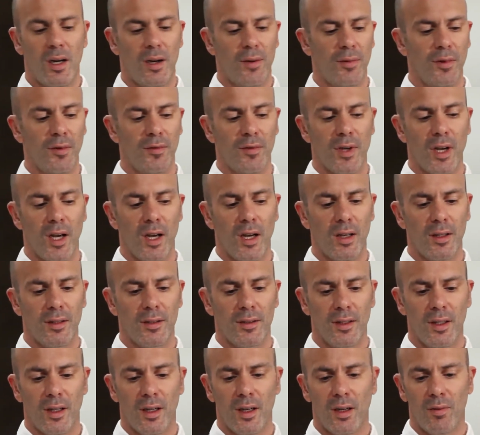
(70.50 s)
We've got
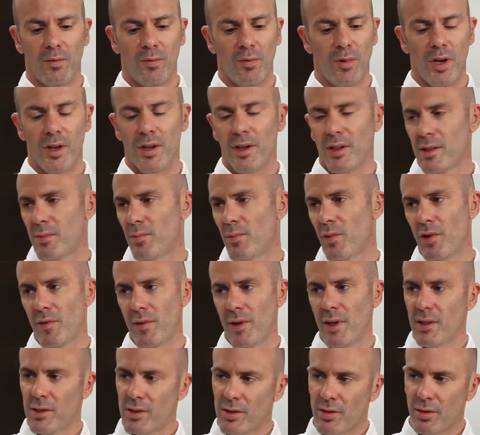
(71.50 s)
one that's more of an
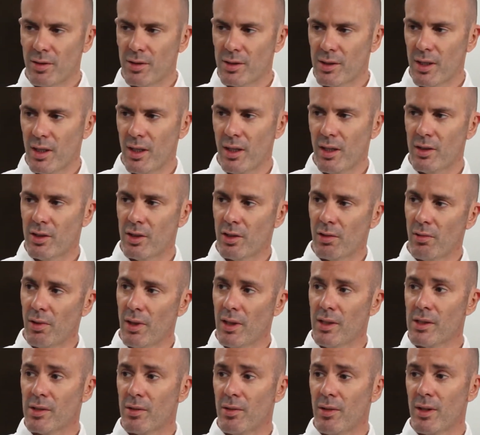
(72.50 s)
insert stage, a green
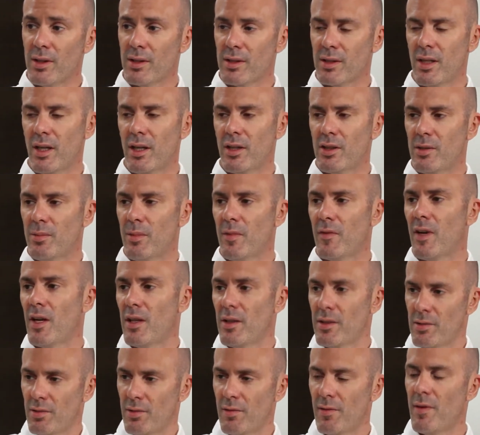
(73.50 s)
screen stage, and we've got
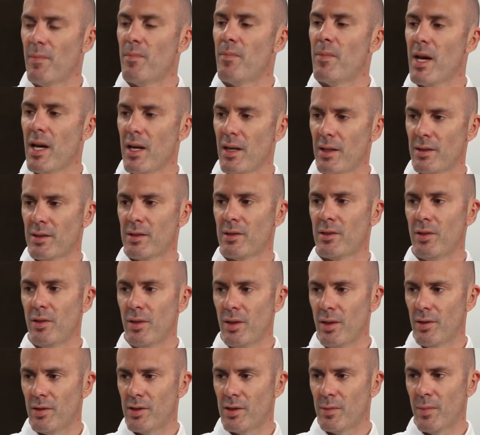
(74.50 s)
sort of a main
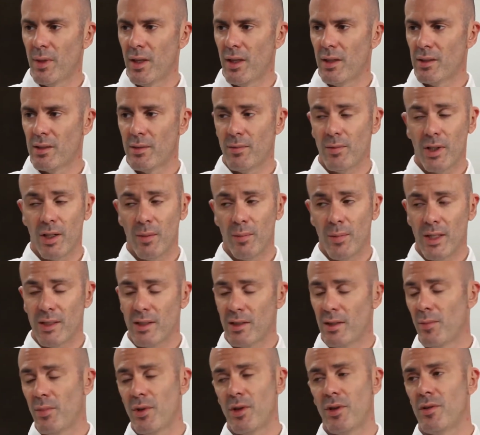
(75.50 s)
studio space, and we can
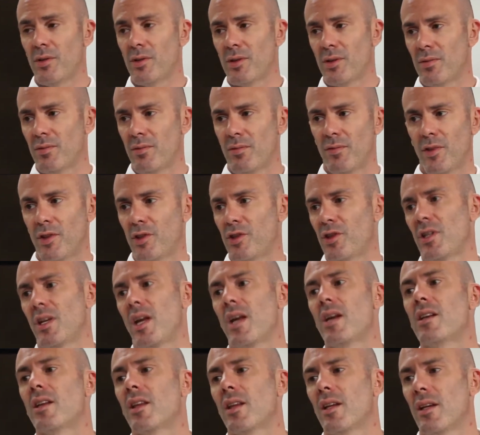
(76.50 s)
basically produce virtually
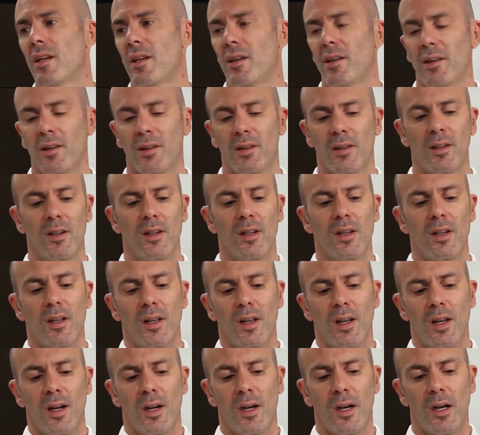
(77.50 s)
anything here.
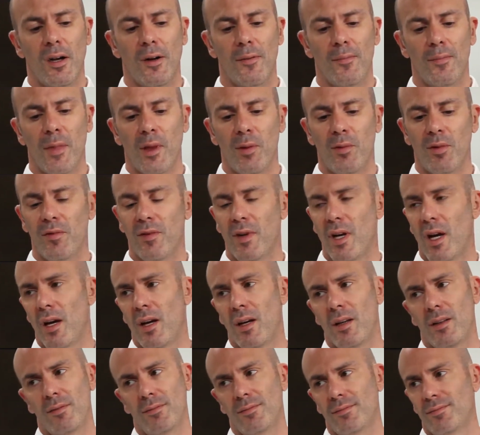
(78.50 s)
Mm-hmm. We've
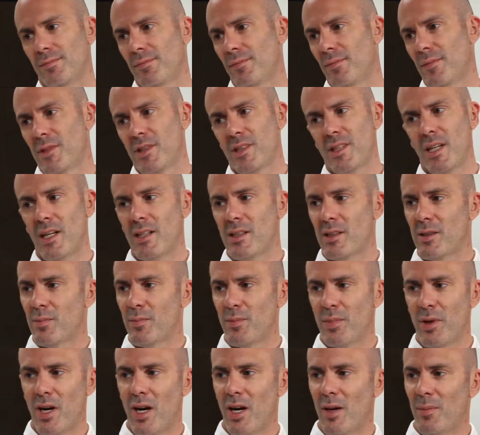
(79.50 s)
got sets,
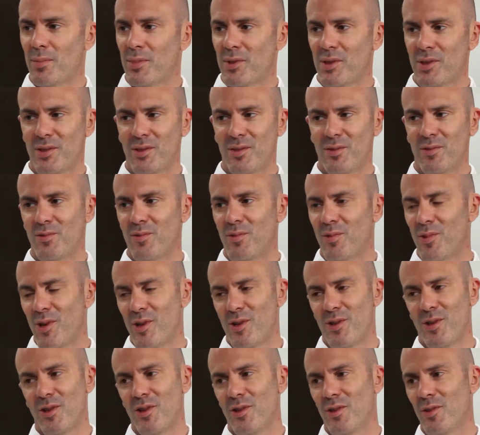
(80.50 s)
props,
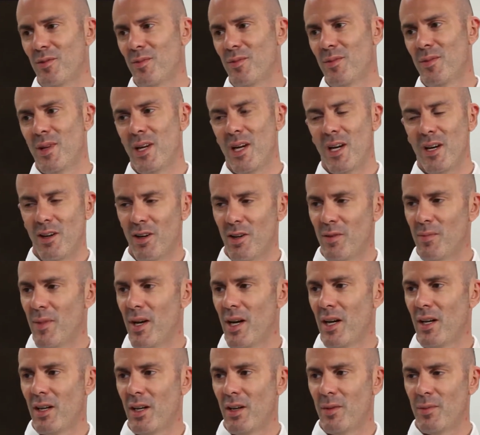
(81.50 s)
wardrobe, hair and
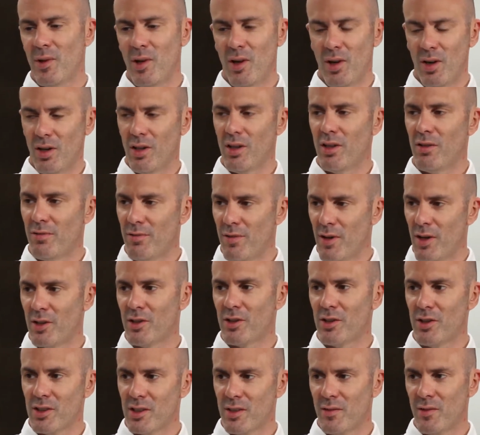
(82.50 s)
makeup, all the
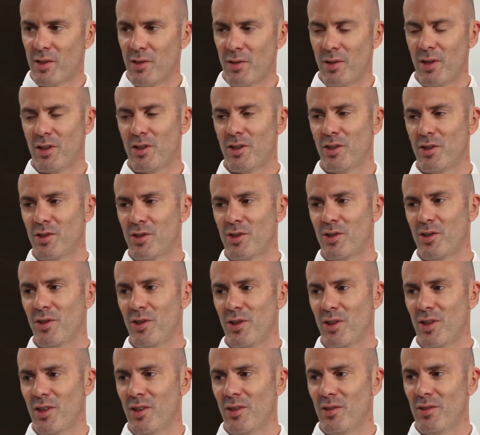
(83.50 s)
functions of a traditional
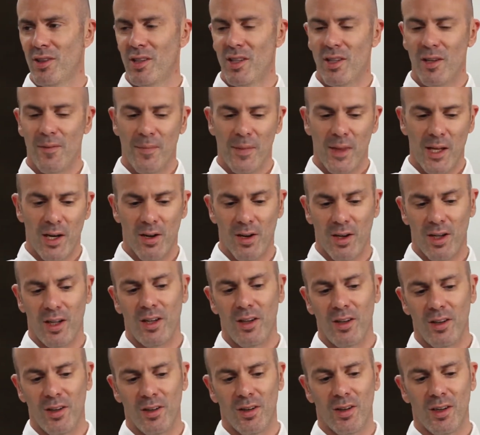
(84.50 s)
studio are
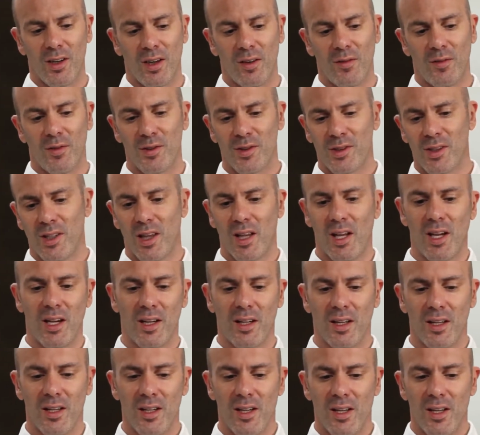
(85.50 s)
here. And I've always said, like,